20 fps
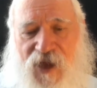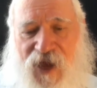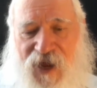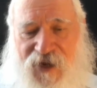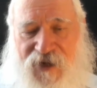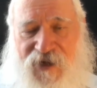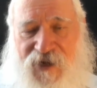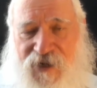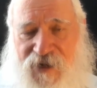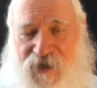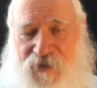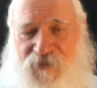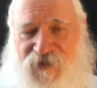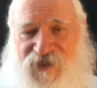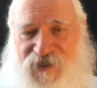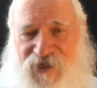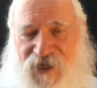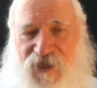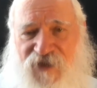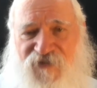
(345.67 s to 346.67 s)
And he
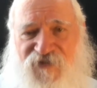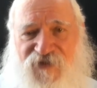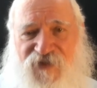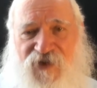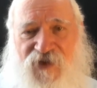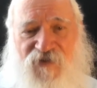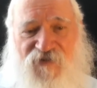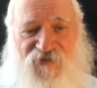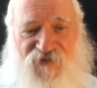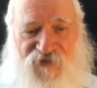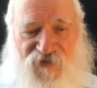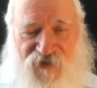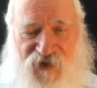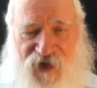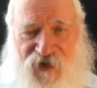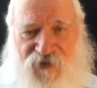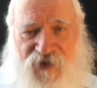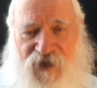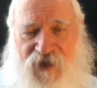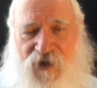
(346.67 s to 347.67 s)
himself
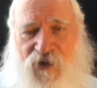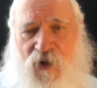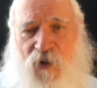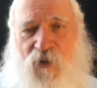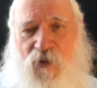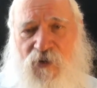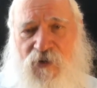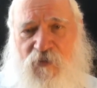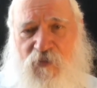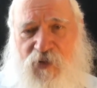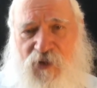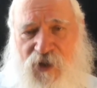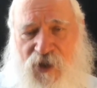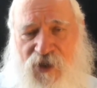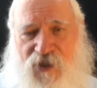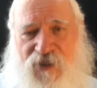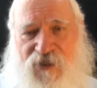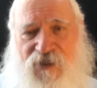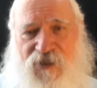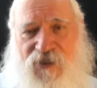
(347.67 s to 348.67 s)
very cold
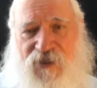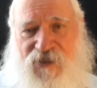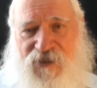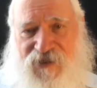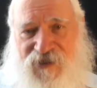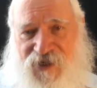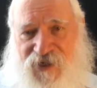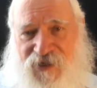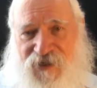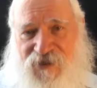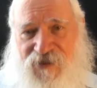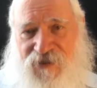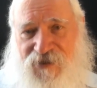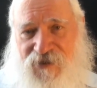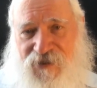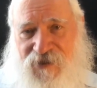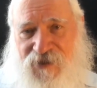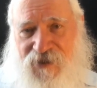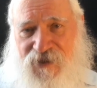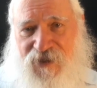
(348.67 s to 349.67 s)
bloodedly
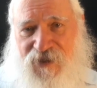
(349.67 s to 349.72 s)
says,